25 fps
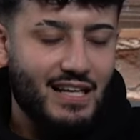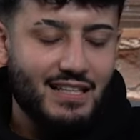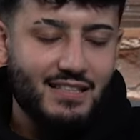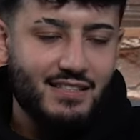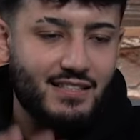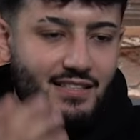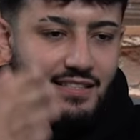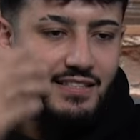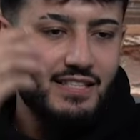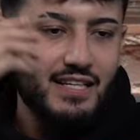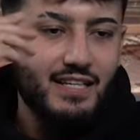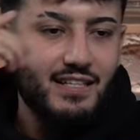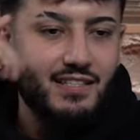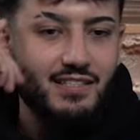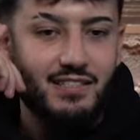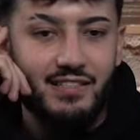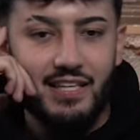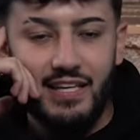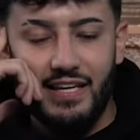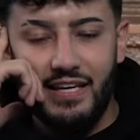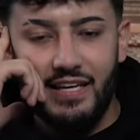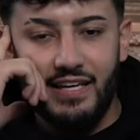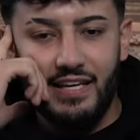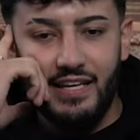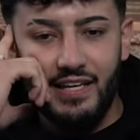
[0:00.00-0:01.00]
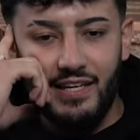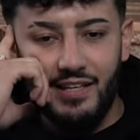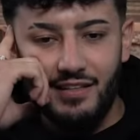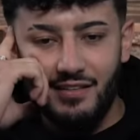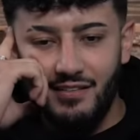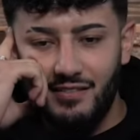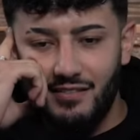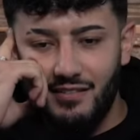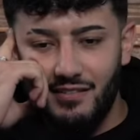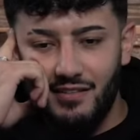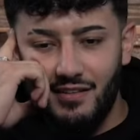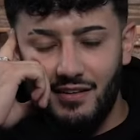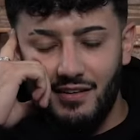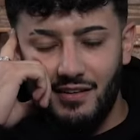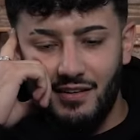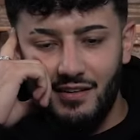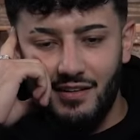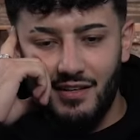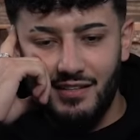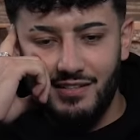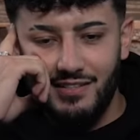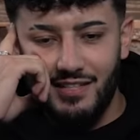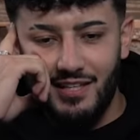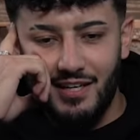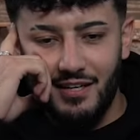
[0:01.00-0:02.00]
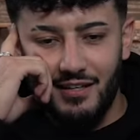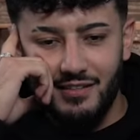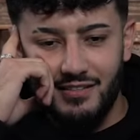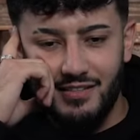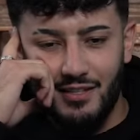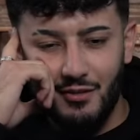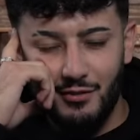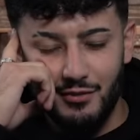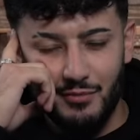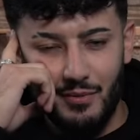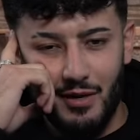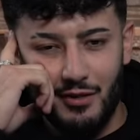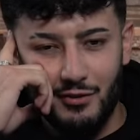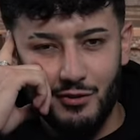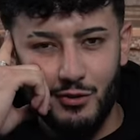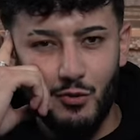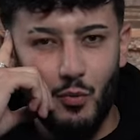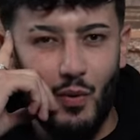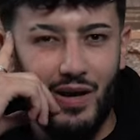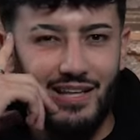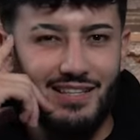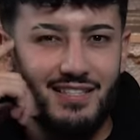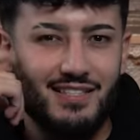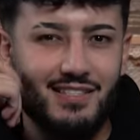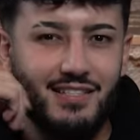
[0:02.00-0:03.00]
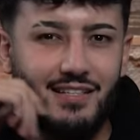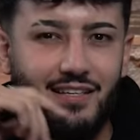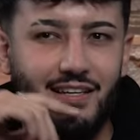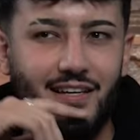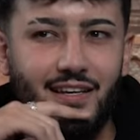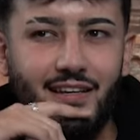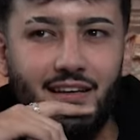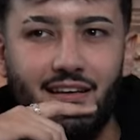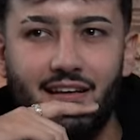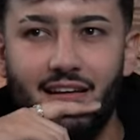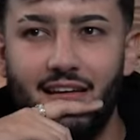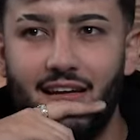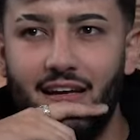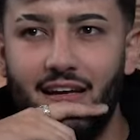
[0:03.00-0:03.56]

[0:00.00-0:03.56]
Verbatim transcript: sixteen uh, till, till I was about twenty.